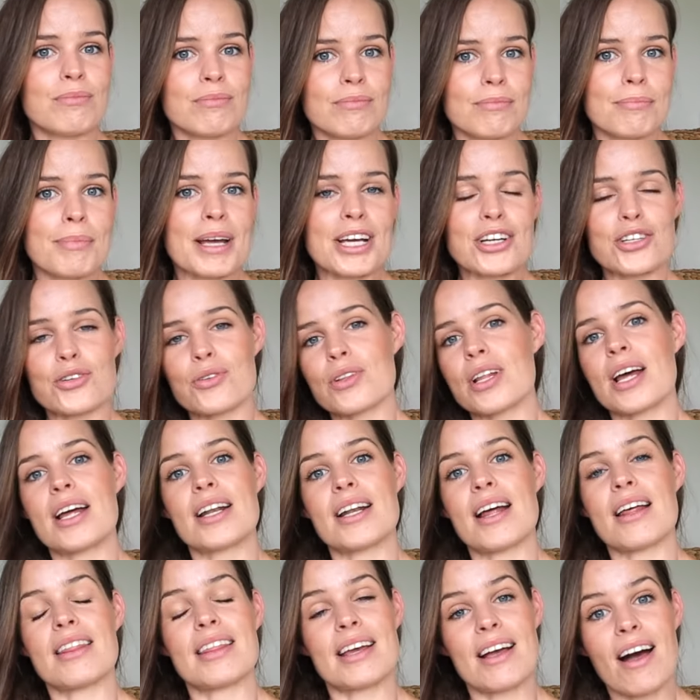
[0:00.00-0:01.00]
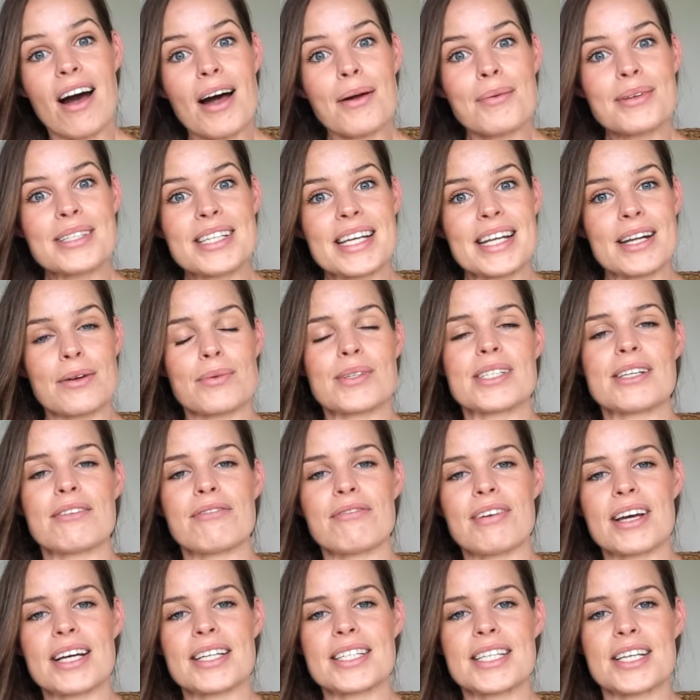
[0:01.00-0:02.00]
make sure that nothing I was eating was
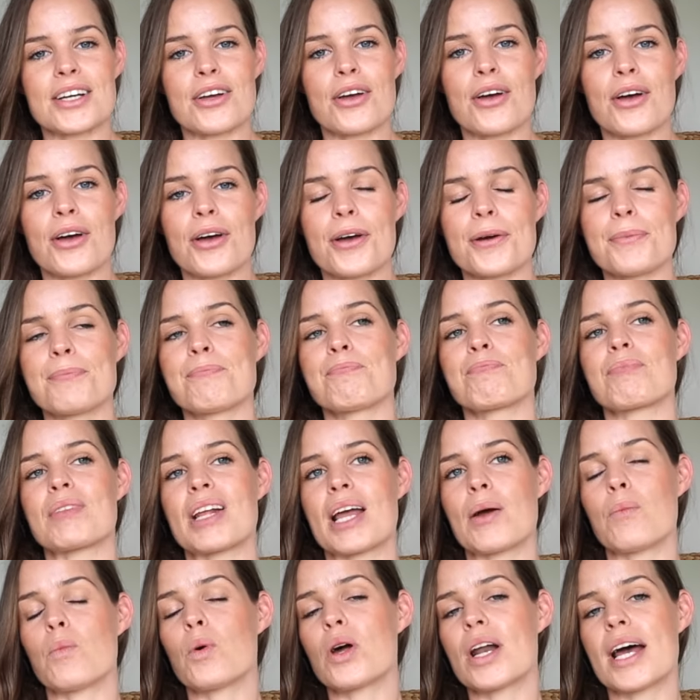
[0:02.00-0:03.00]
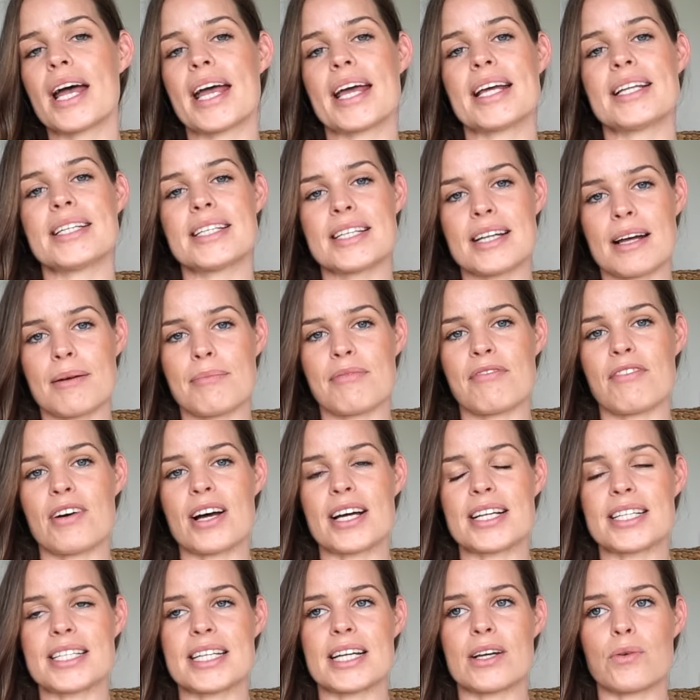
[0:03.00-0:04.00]
affecting her. And what I ended up
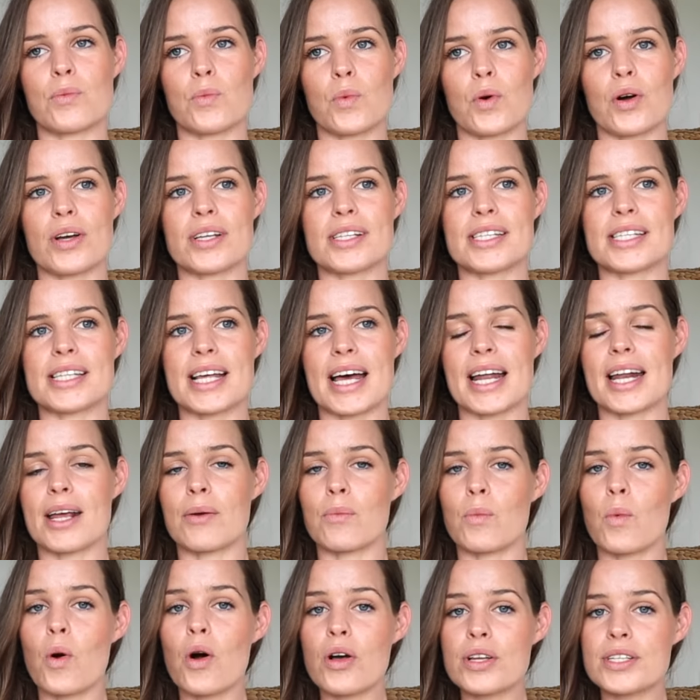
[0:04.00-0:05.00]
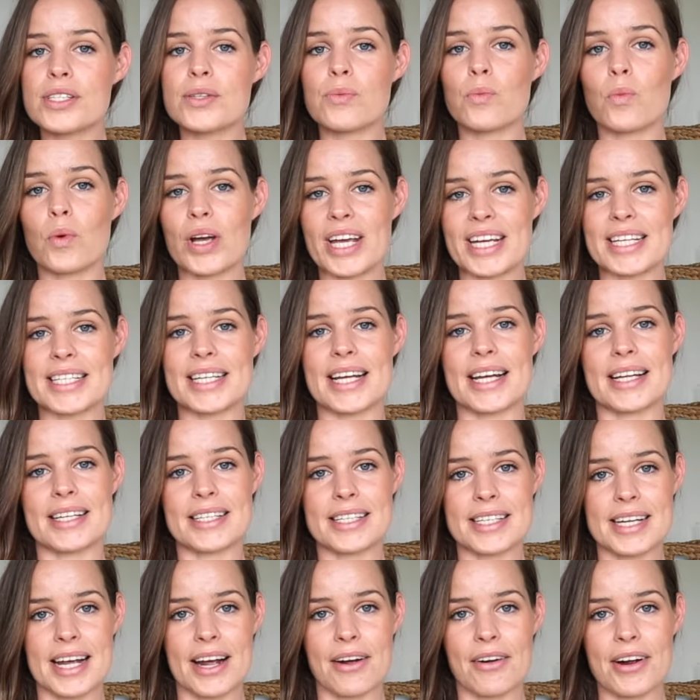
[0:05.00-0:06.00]
finding was that it was wheat and
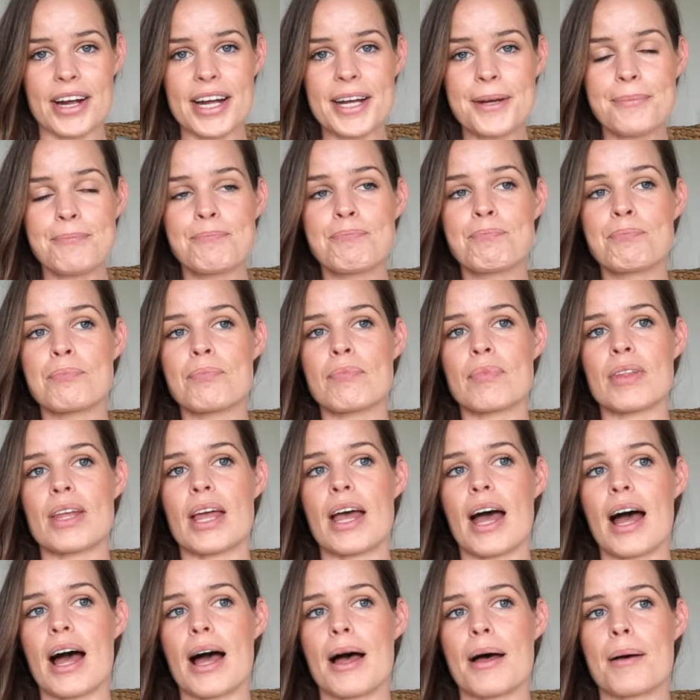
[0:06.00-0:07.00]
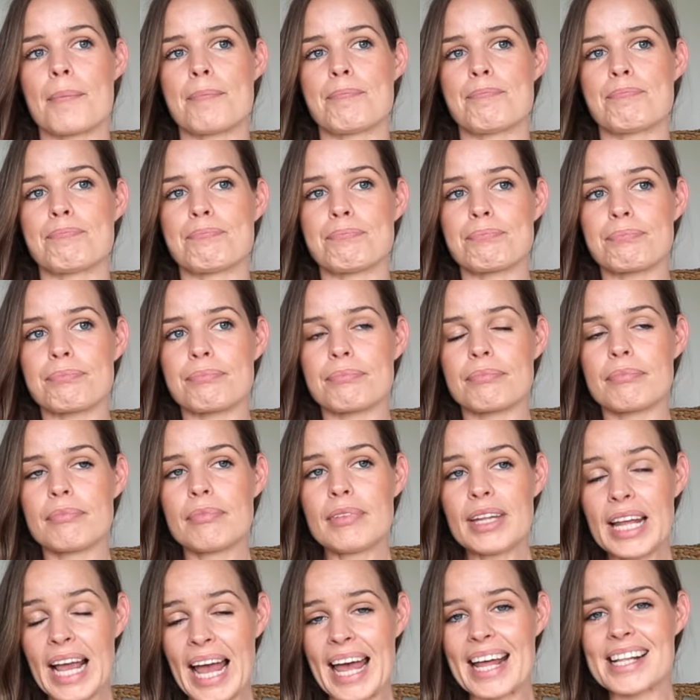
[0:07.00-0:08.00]
dairy.
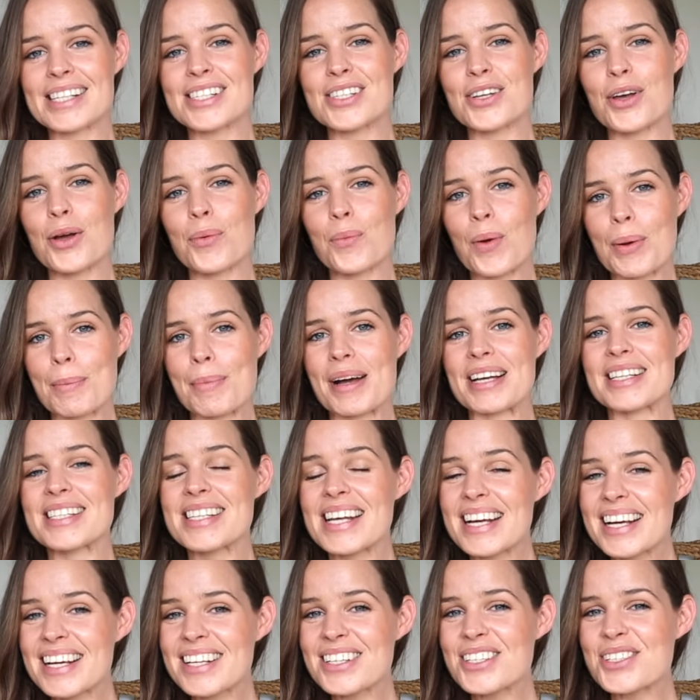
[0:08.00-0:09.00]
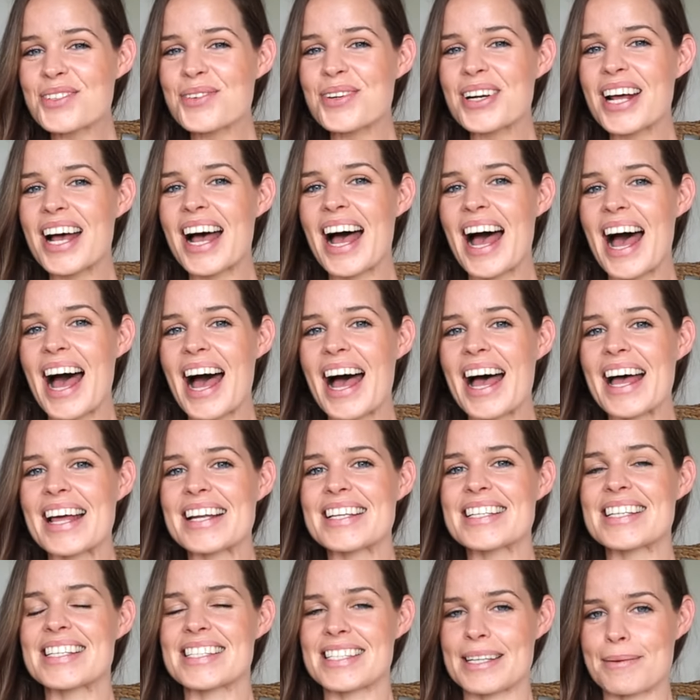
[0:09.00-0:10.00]
And so when my second daughter
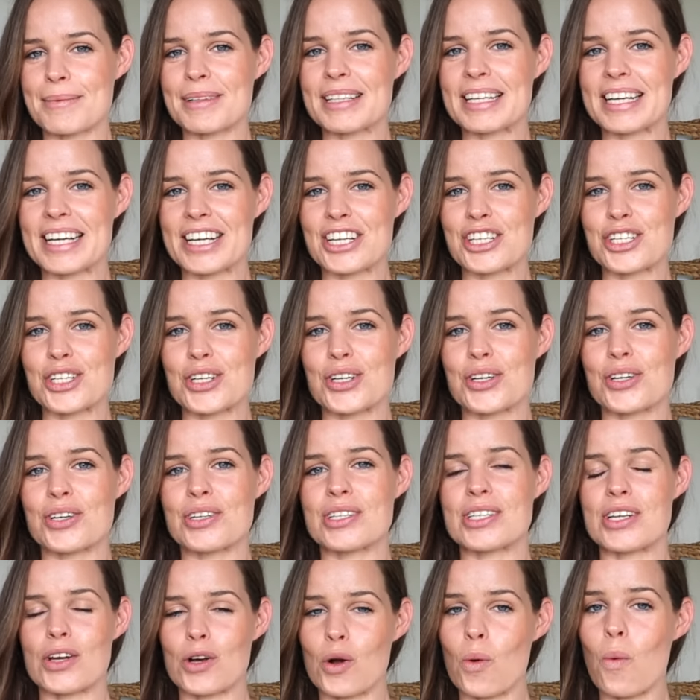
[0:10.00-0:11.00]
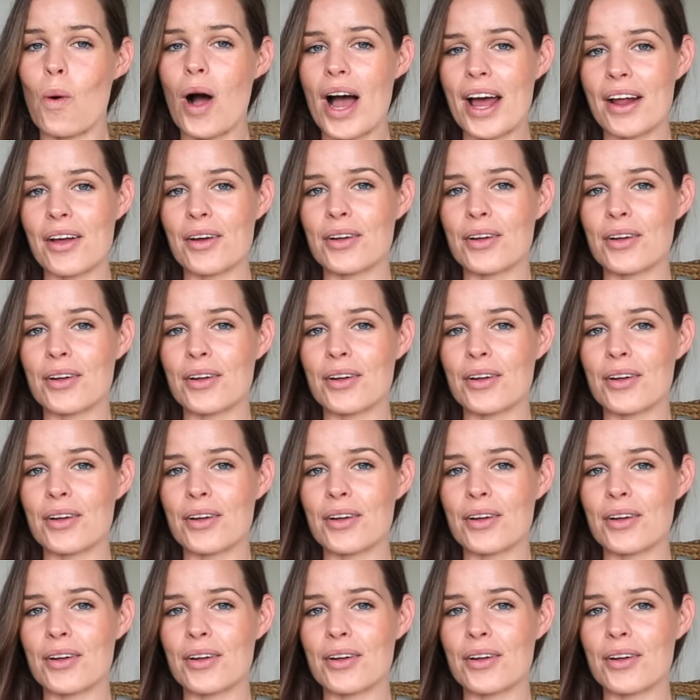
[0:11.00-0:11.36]
had similar issues quite